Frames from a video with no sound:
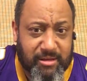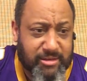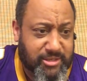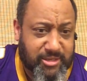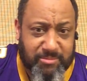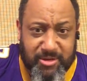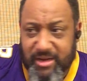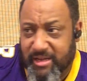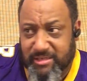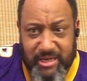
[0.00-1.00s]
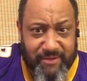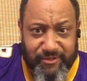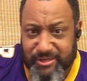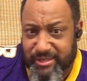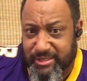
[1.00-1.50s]
Is it something getting San
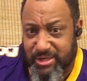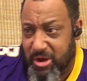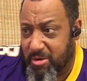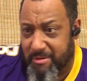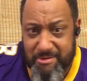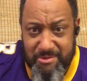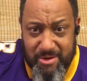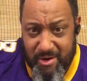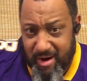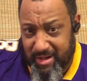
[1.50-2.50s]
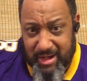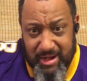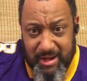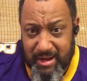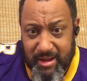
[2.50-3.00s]
Francisco or New York?
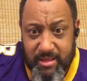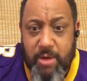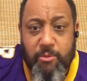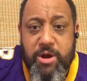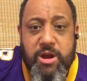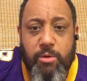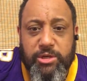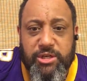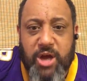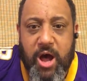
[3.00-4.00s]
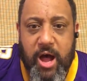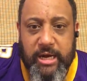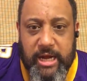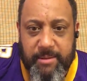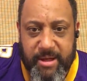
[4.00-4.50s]
They wouldn't know what you're
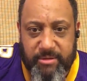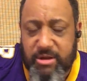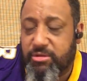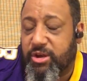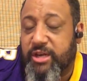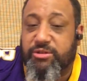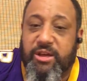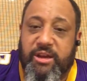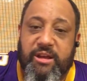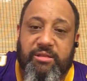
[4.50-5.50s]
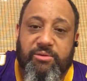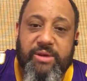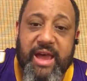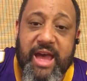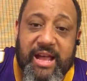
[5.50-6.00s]
talking about. They look at you like you have
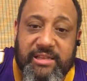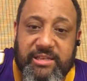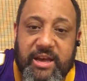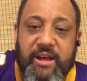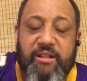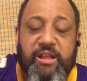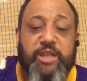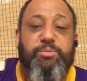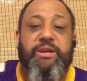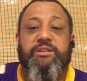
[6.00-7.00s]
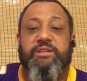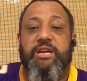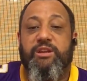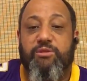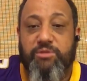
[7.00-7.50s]
3 heads. That's because
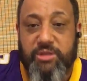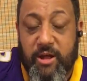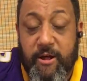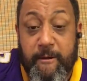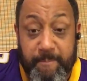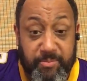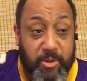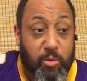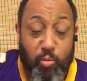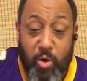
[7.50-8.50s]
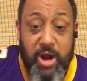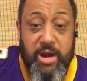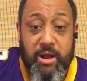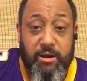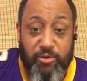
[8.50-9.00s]
they use
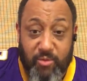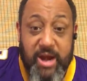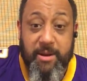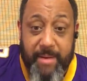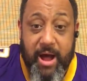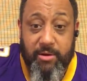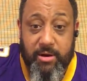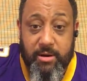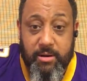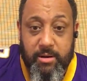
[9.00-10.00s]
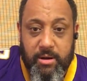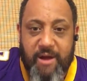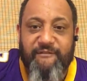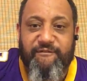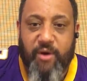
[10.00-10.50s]
1 grain of powder
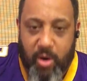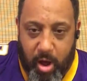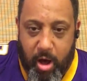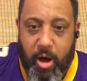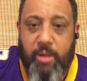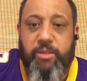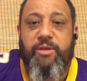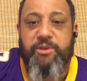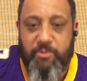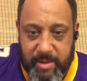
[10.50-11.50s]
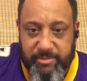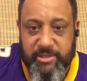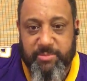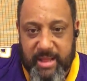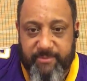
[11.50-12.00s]
for all their
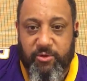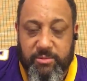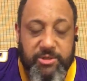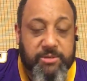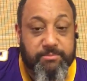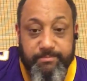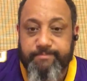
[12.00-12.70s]
weapons platforms.